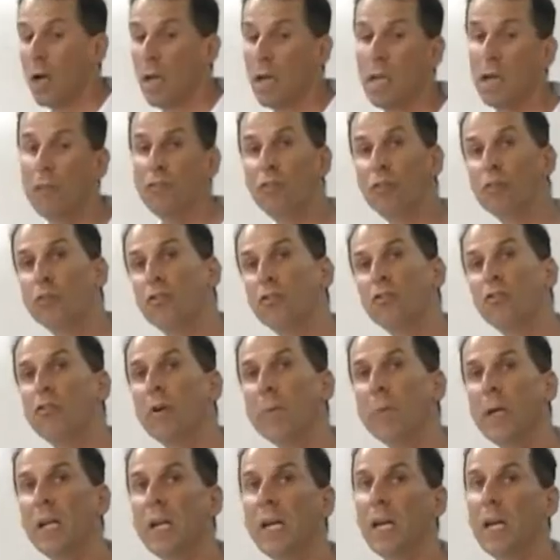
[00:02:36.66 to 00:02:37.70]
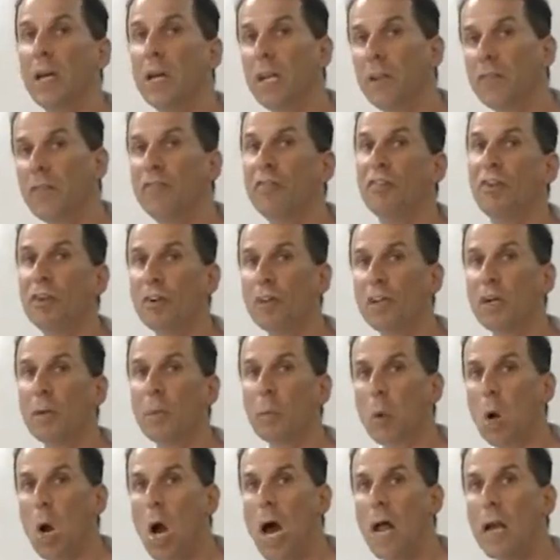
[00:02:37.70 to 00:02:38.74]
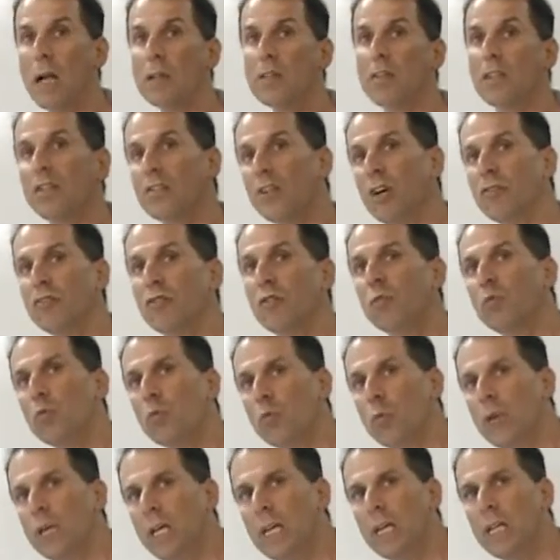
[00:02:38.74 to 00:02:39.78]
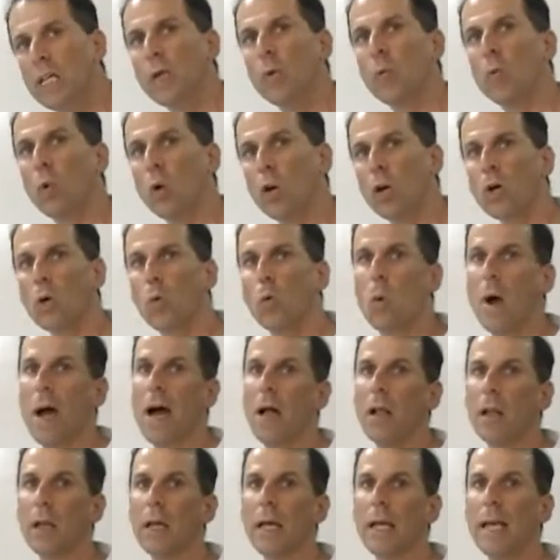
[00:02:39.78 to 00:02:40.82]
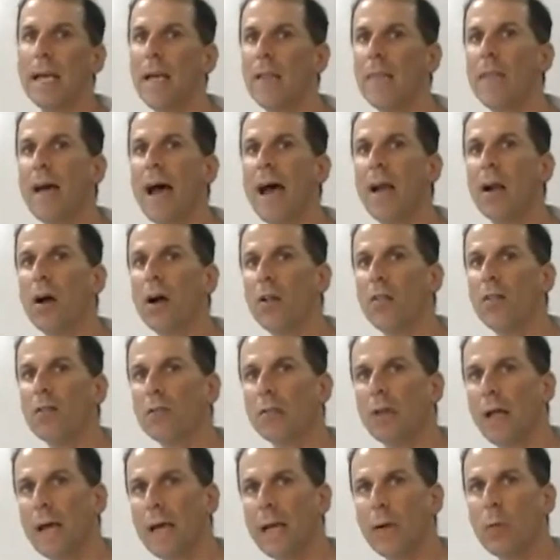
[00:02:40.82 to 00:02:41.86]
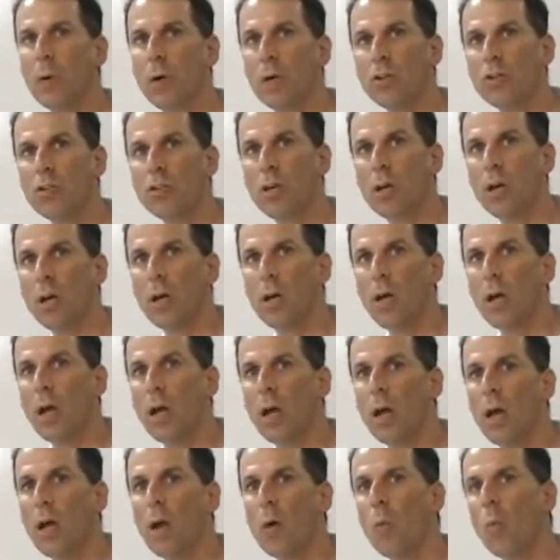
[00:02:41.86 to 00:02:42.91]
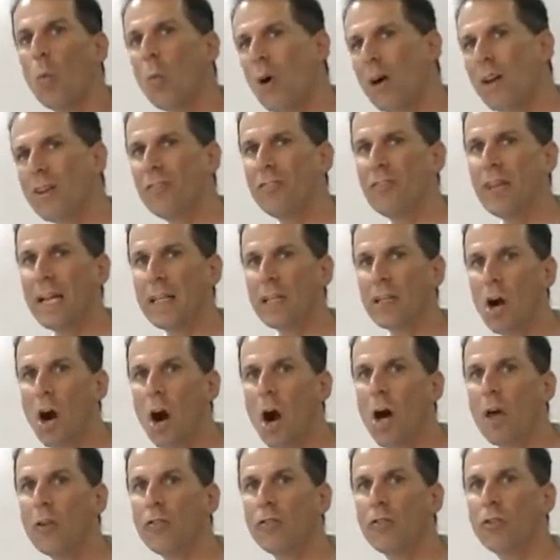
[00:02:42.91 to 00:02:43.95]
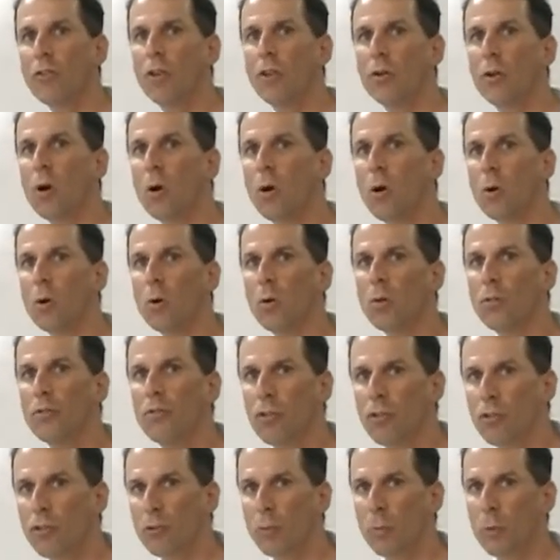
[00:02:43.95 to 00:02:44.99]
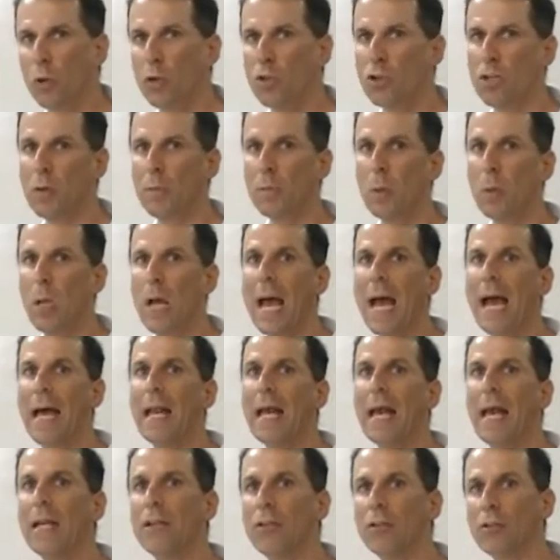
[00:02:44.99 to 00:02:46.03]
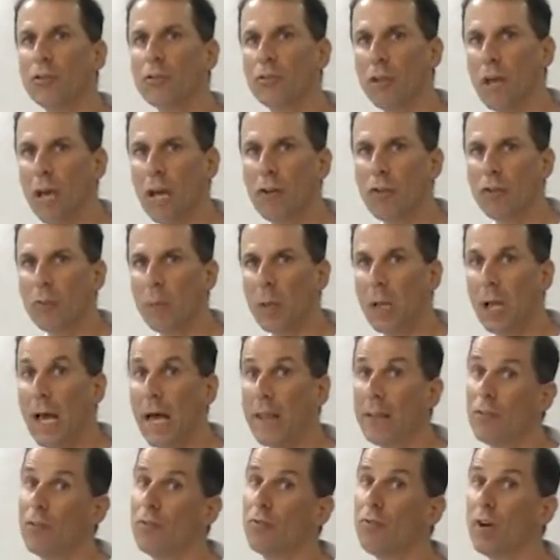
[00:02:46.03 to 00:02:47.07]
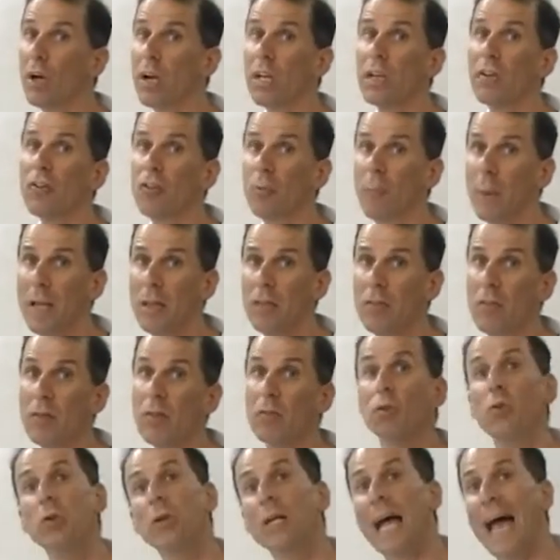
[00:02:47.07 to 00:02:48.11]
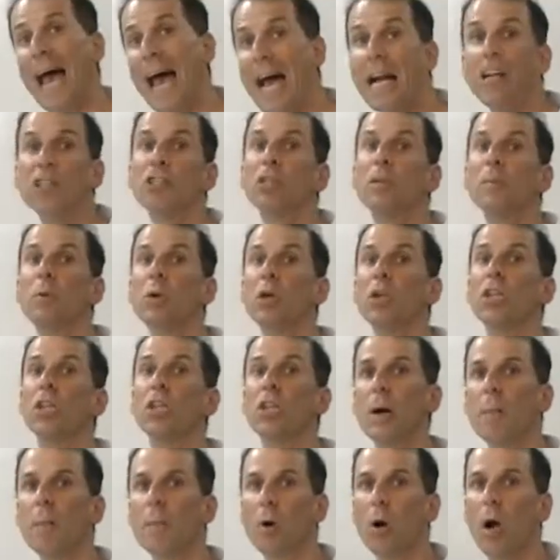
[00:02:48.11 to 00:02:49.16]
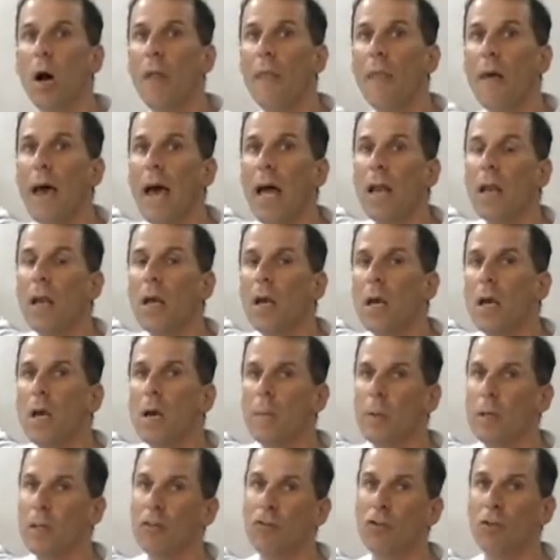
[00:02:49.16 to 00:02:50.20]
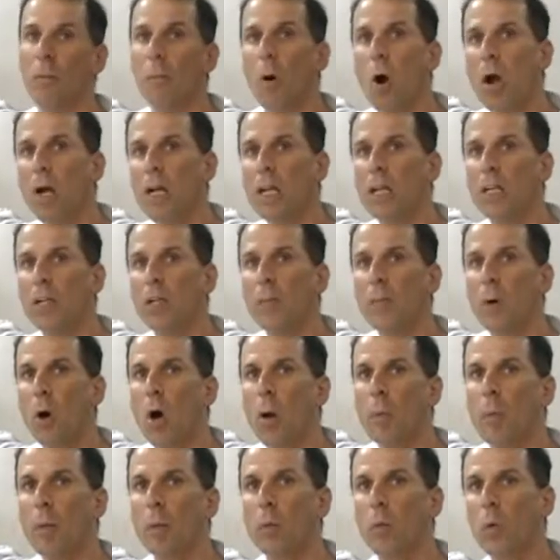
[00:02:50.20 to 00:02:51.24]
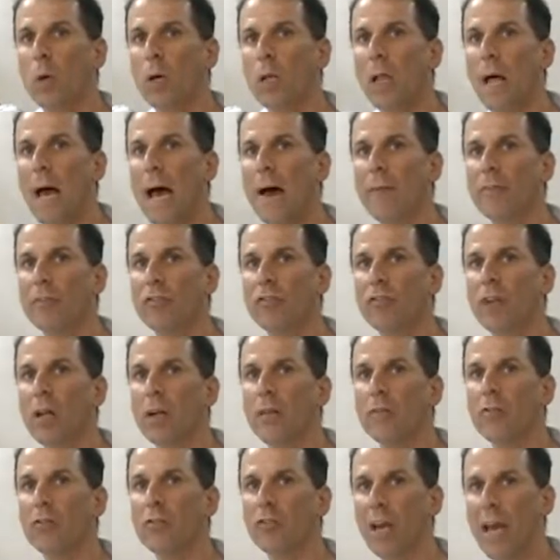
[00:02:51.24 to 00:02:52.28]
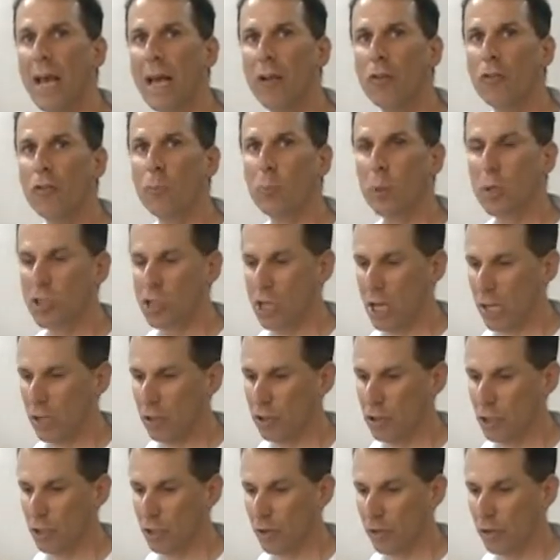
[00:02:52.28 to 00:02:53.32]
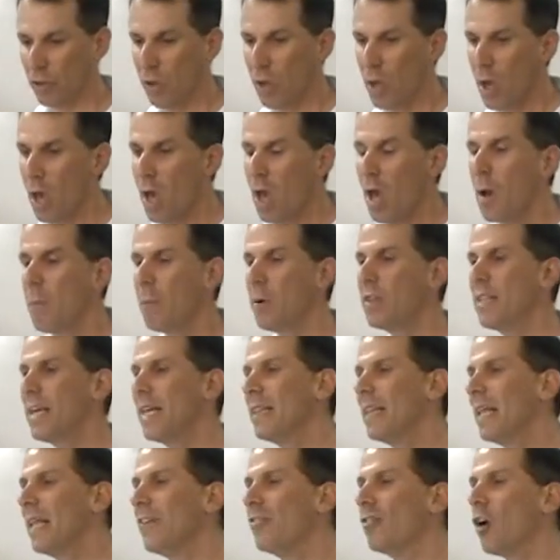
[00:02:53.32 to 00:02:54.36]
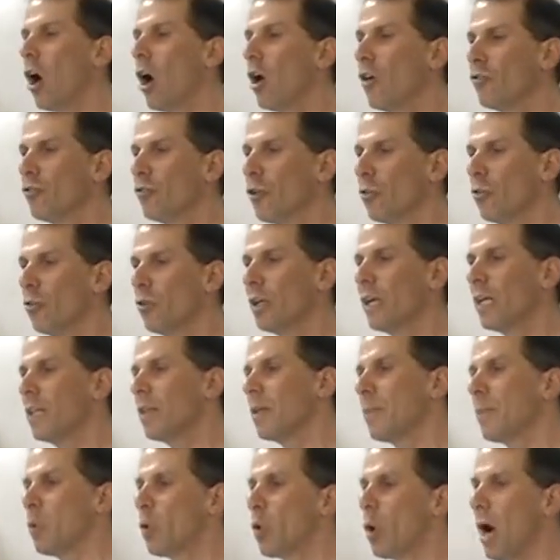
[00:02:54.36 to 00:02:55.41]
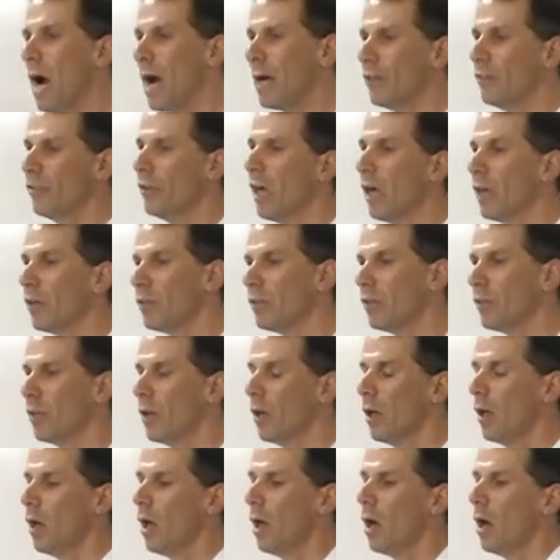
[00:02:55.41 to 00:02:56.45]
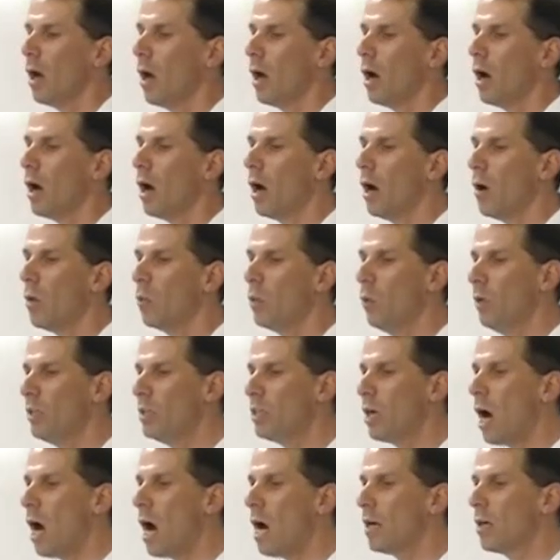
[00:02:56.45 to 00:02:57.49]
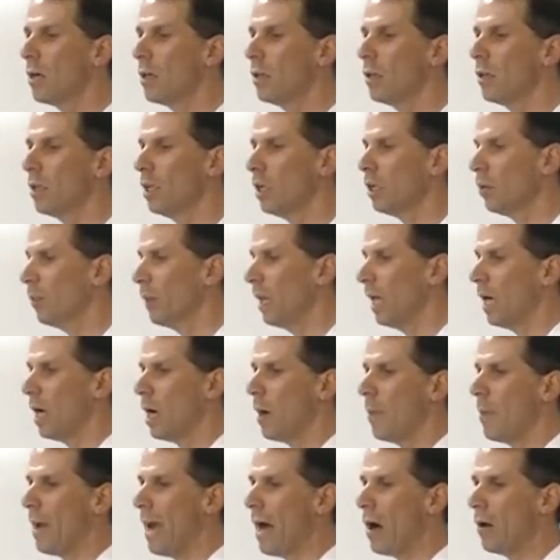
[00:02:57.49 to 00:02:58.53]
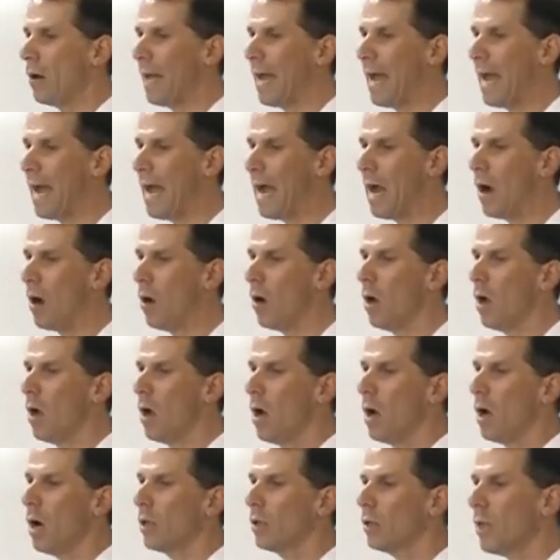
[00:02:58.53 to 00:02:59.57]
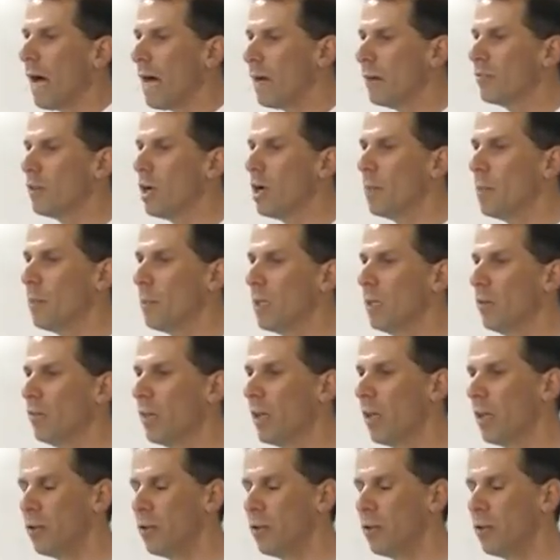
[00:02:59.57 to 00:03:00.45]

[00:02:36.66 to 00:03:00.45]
If you're distributing an inferior product that doesn't really work well in that other language, what does that cost to your whole distribution plan and your sales plan? It's very expensive. You can actually put a number on that because your marketing department will have a set of sales projections. But then let's also look at the process. We talk a little bit about how a lot of companies, they